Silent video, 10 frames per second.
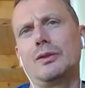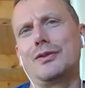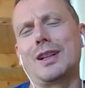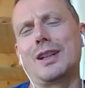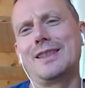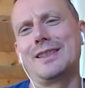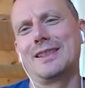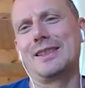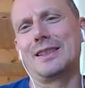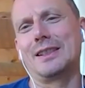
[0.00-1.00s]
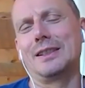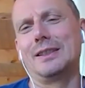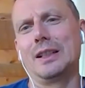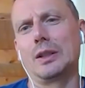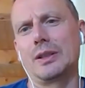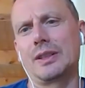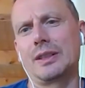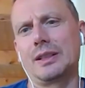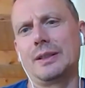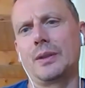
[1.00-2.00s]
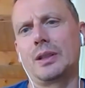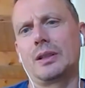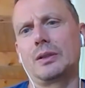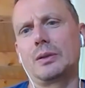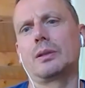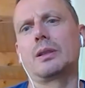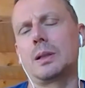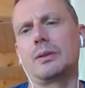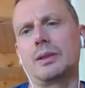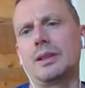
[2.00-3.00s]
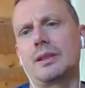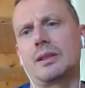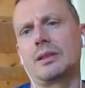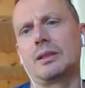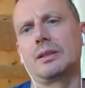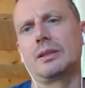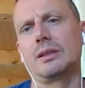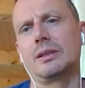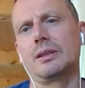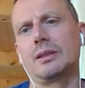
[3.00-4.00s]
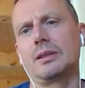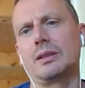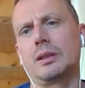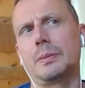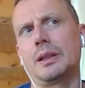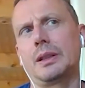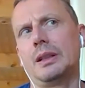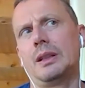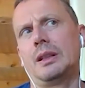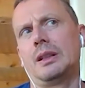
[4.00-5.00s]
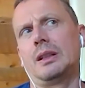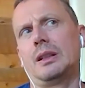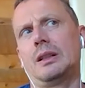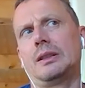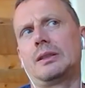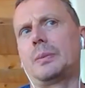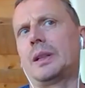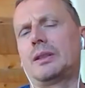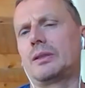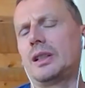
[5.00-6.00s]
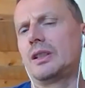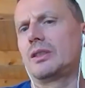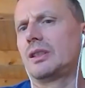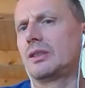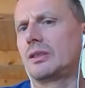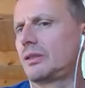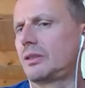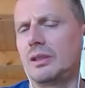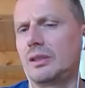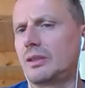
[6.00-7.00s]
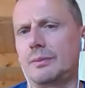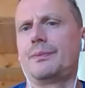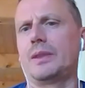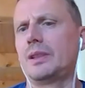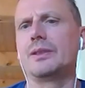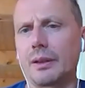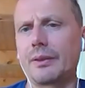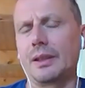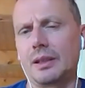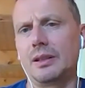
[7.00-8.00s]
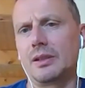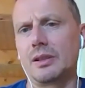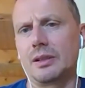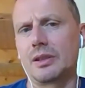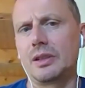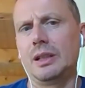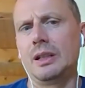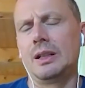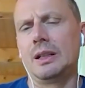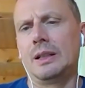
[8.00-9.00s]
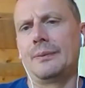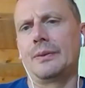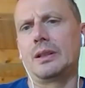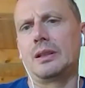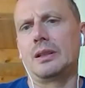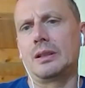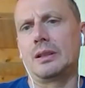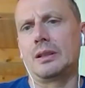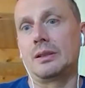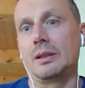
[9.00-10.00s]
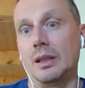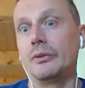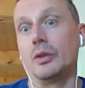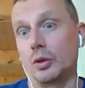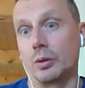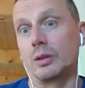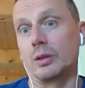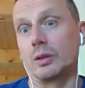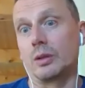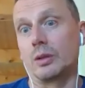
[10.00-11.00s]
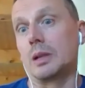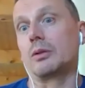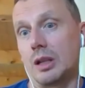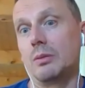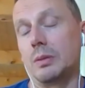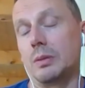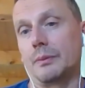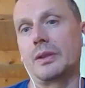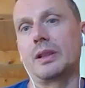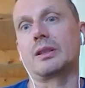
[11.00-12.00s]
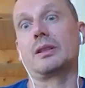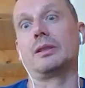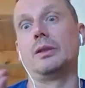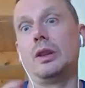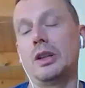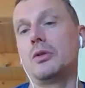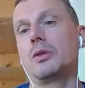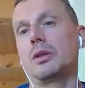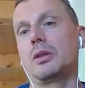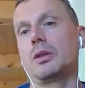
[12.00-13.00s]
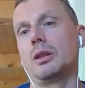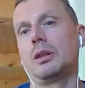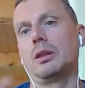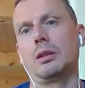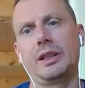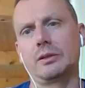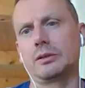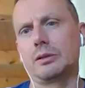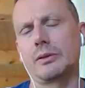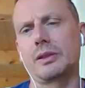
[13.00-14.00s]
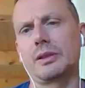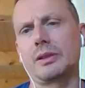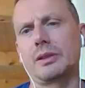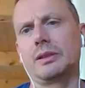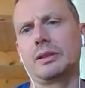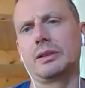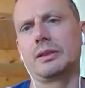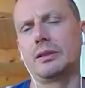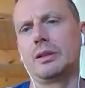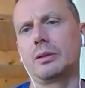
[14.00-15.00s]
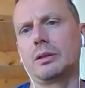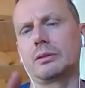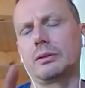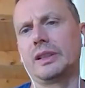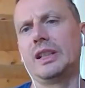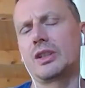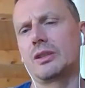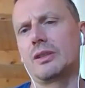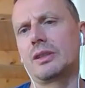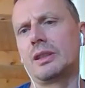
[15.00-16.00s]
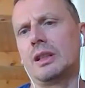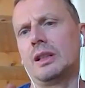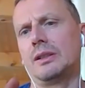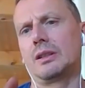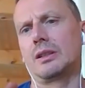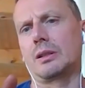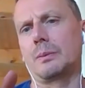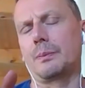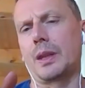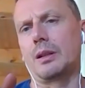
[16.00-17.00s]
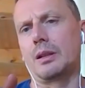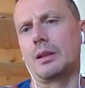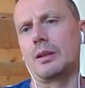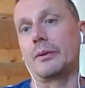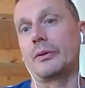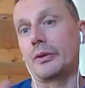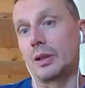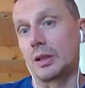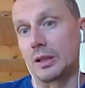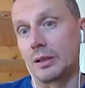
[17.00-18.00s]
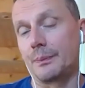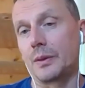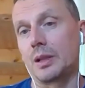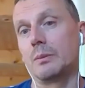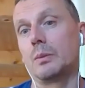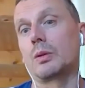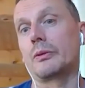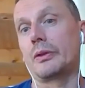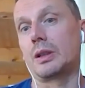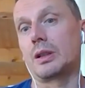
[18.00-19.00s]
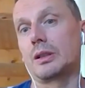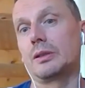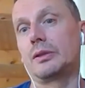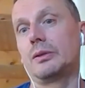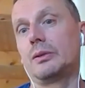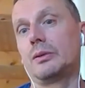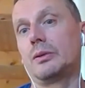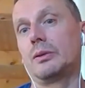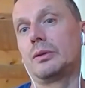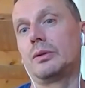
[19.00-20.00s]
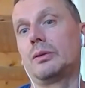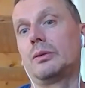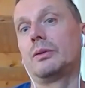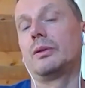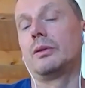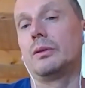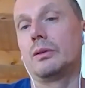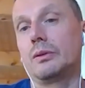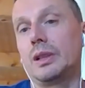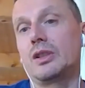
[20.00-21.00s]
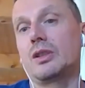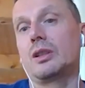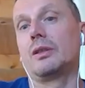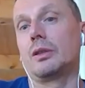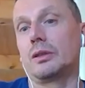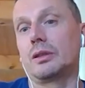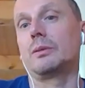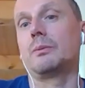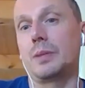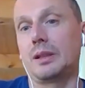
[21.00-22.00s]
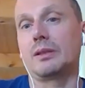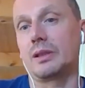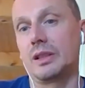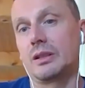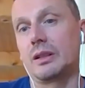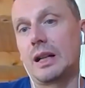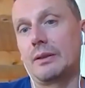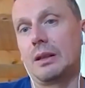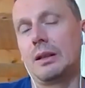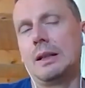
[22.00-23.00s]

nice uh, Deloitte study uh, talking about this uh, topic, and penetration is is is nothing in energy. Uh, if you're talking about global, there are local heroes and there are local regions. There are far more far to to reach another penetration level.